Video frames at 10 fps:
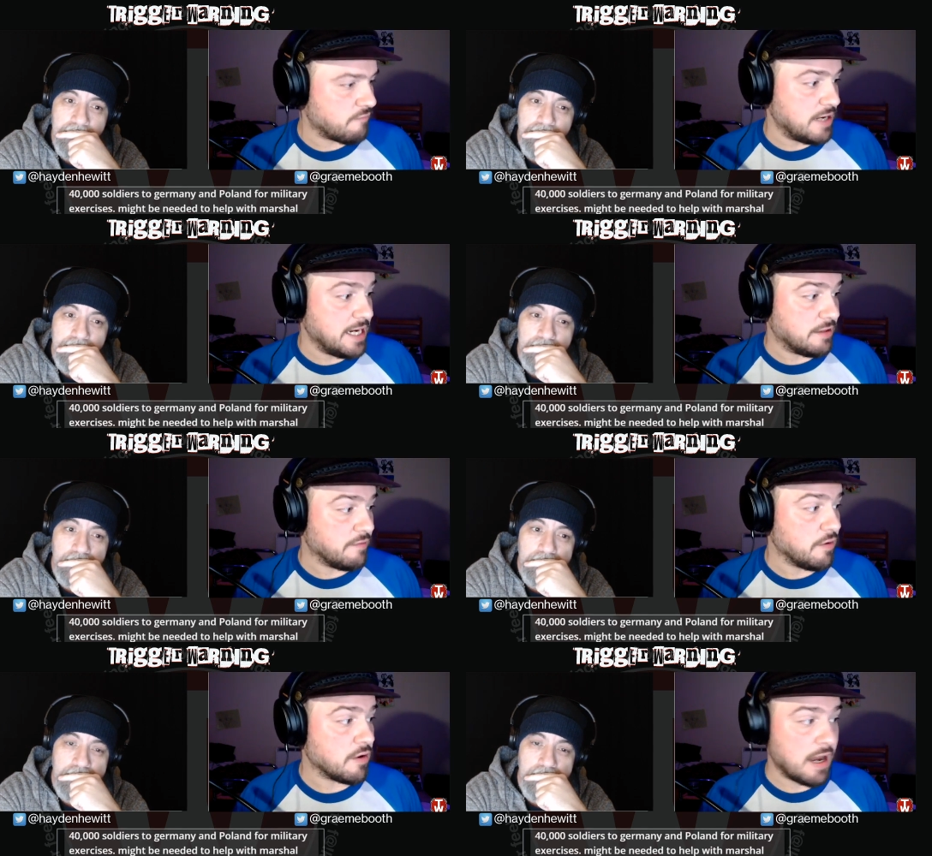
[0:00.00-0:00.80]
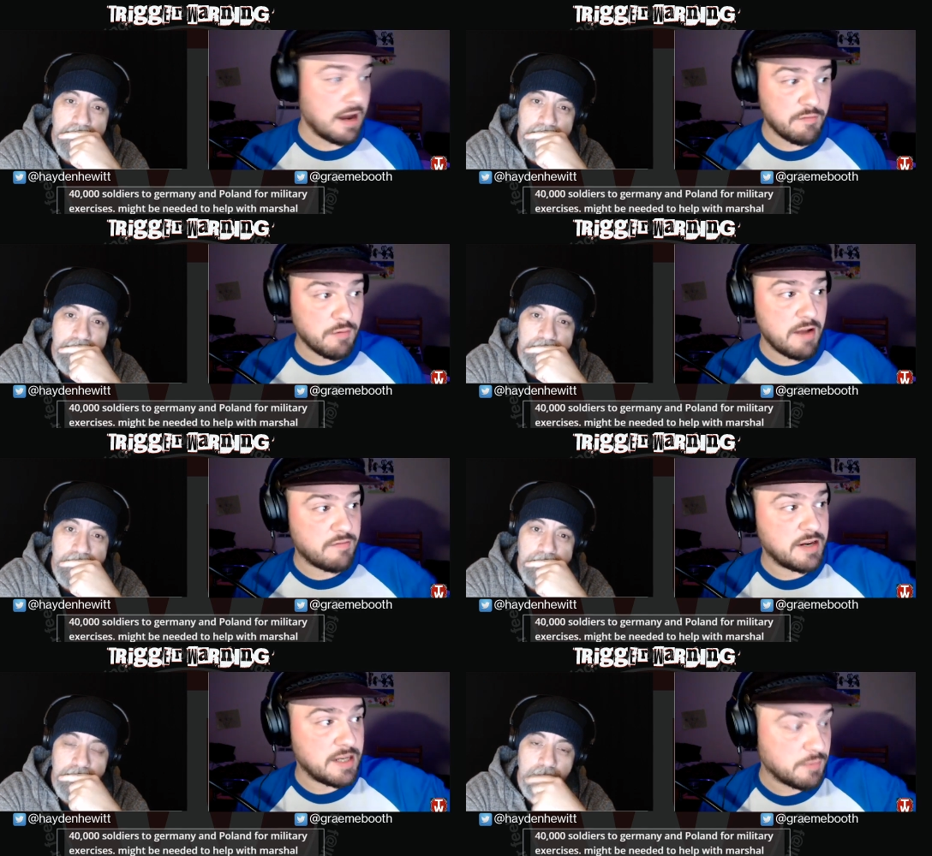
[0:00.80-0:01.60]
Speaker 1: read the fuck out of
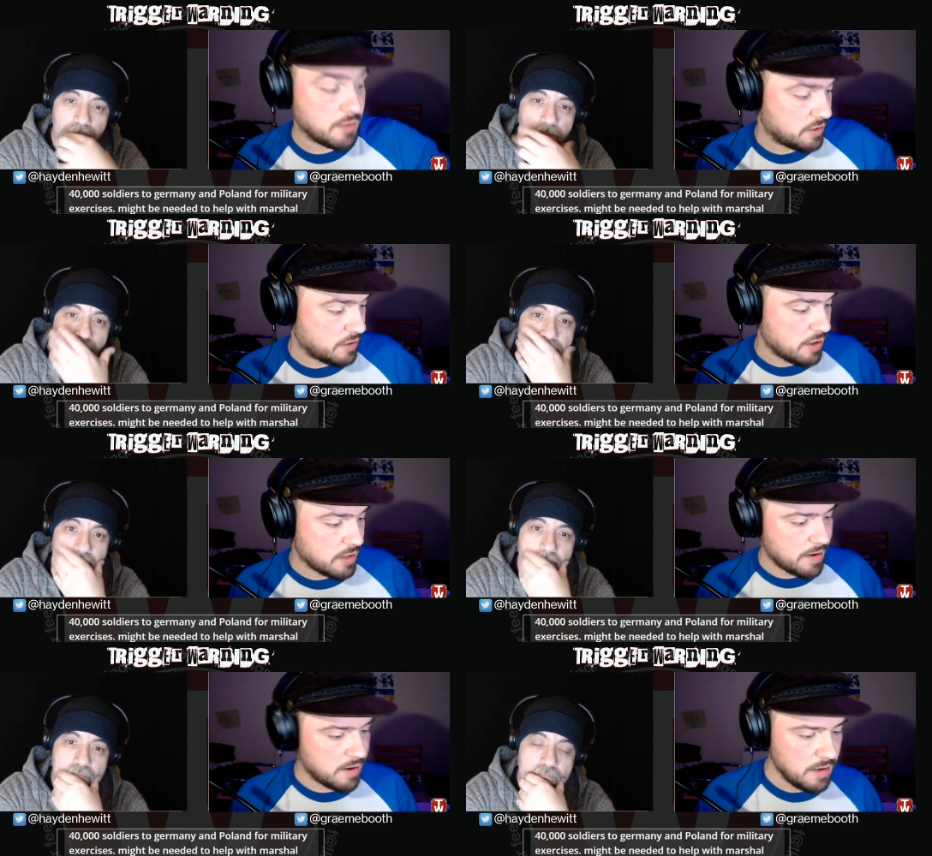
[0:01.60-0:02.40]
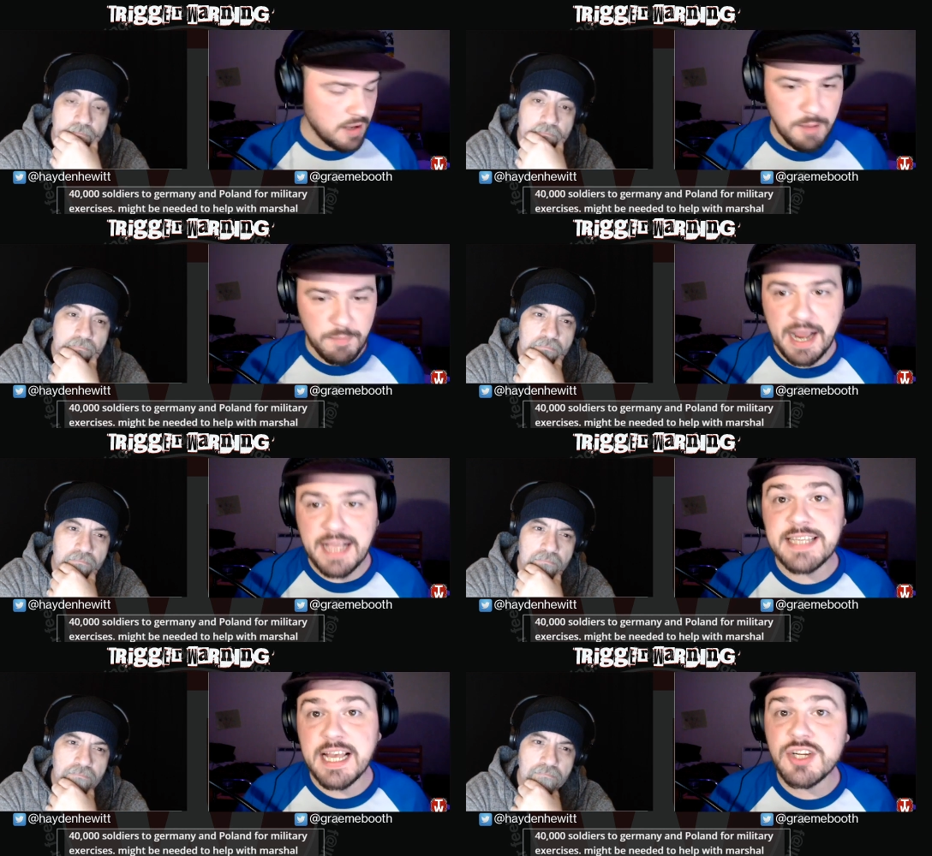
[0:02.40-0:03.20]
whatever it is we're going to talk about. But I
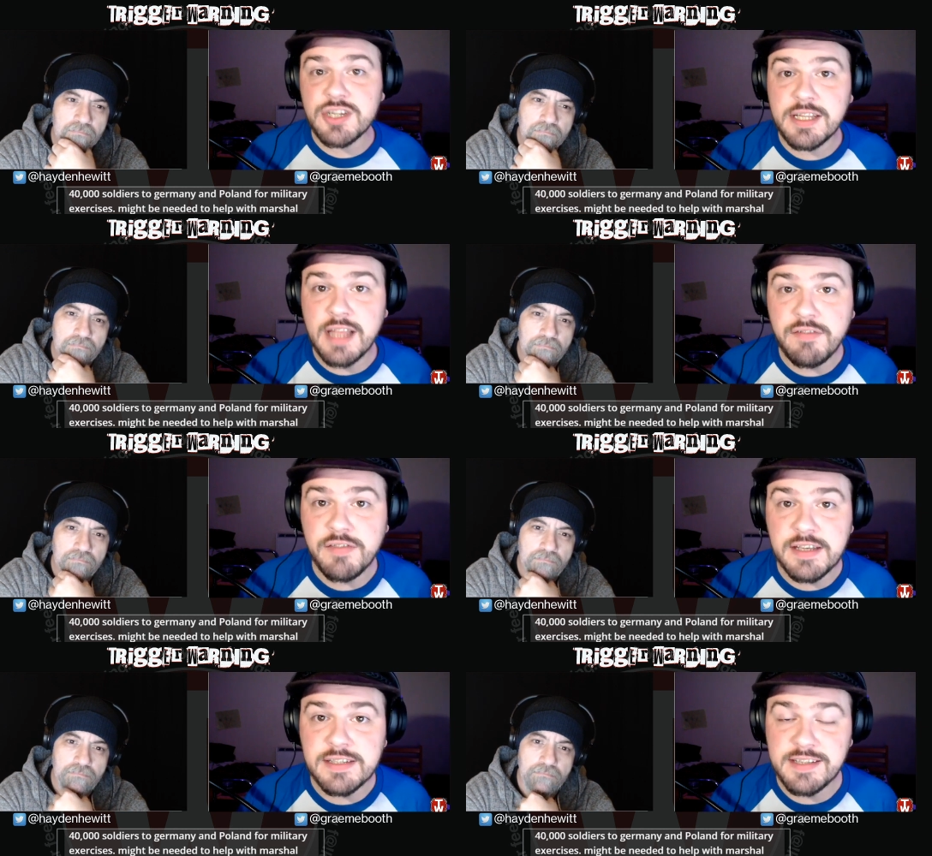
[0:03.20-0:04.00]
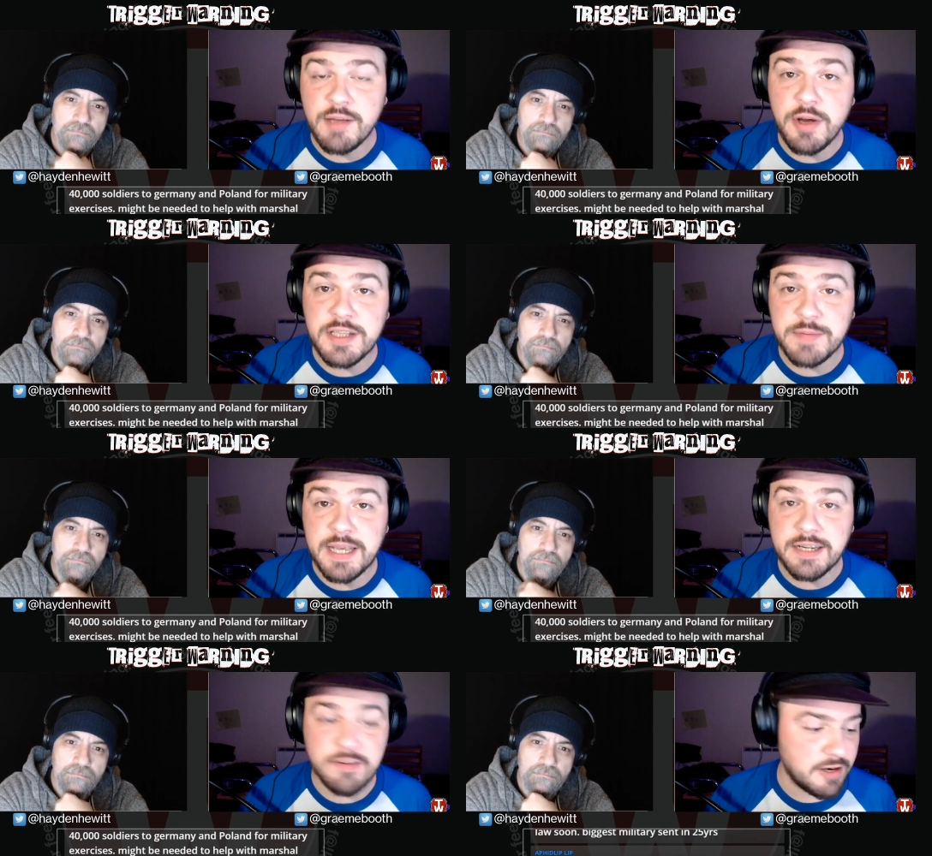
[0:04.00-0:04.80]
intentionally left this because I wanted to be
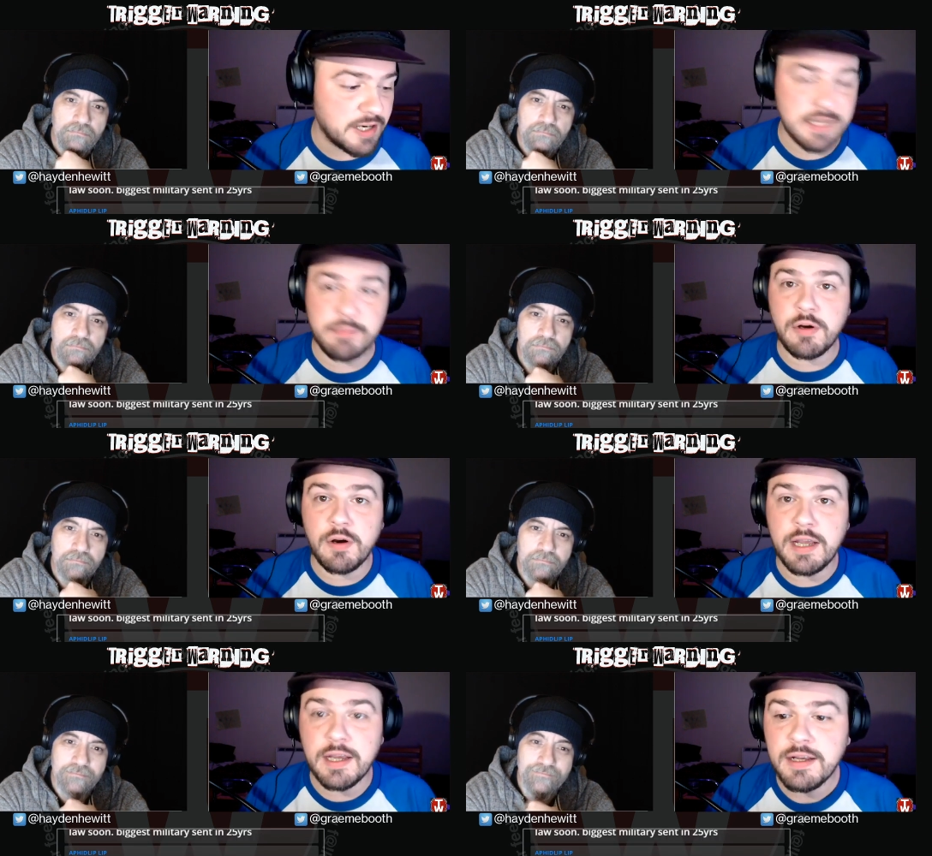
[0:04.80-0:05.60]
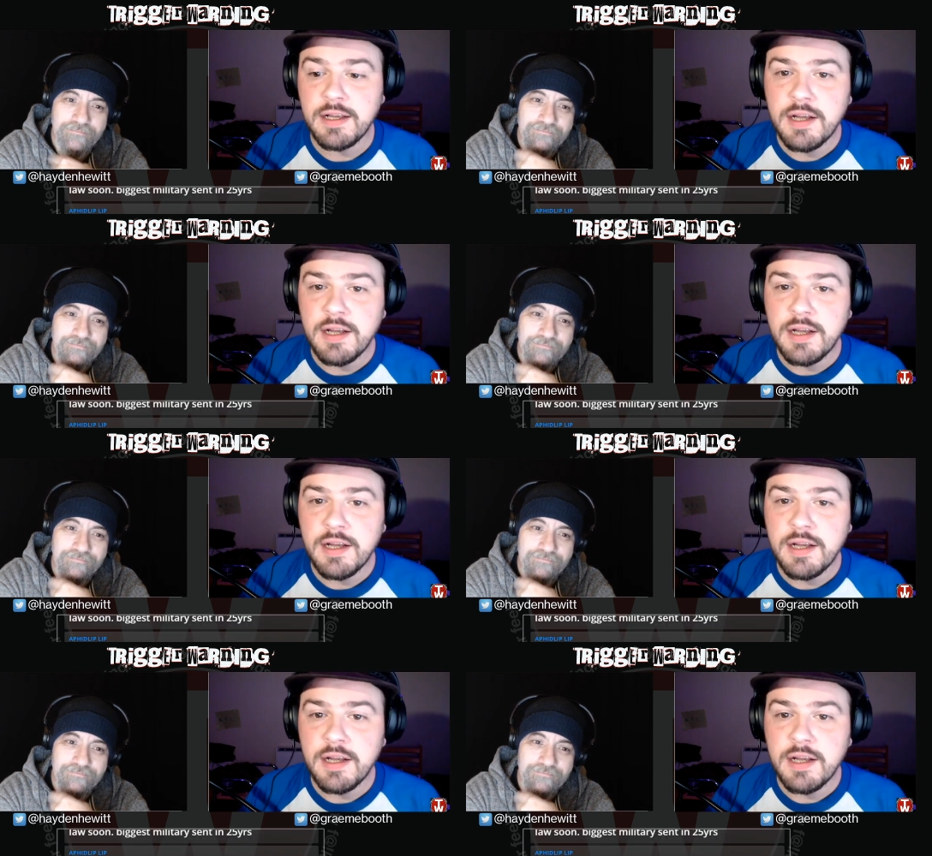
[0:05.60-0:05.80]
ignorant as I bought it.